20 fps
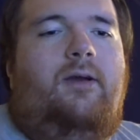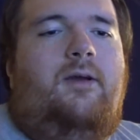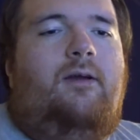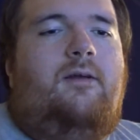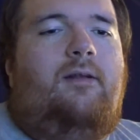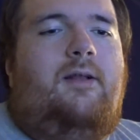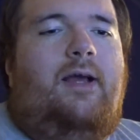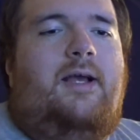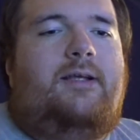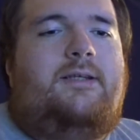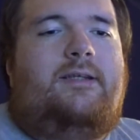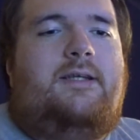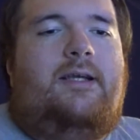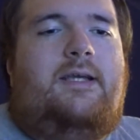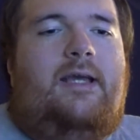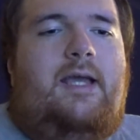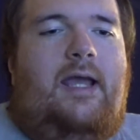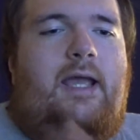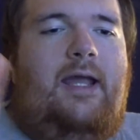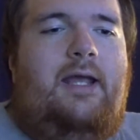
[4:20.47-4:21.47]

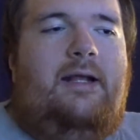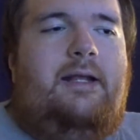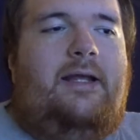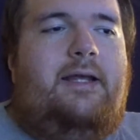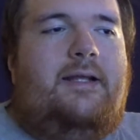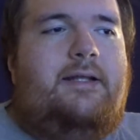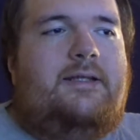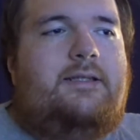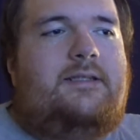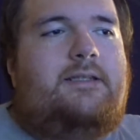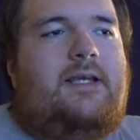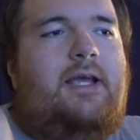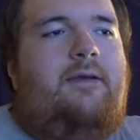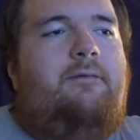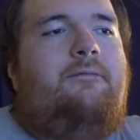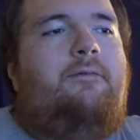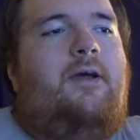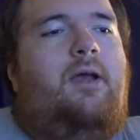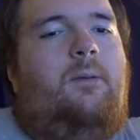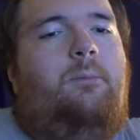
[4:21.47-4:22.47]
classic alien
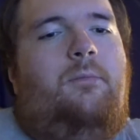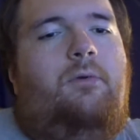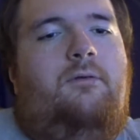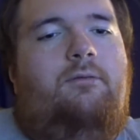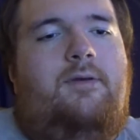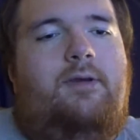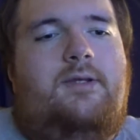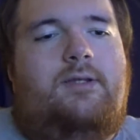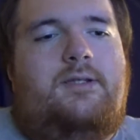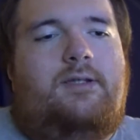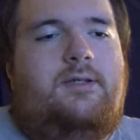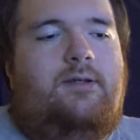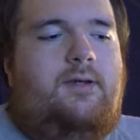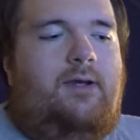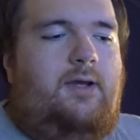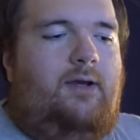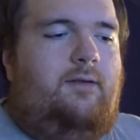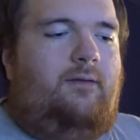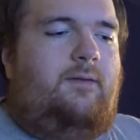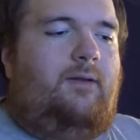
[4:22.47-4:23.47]
sci-fi movies
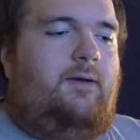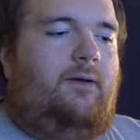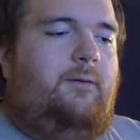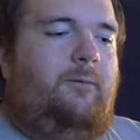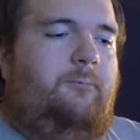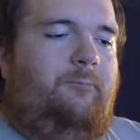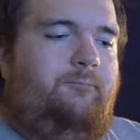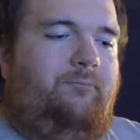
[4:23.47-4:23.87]
out there.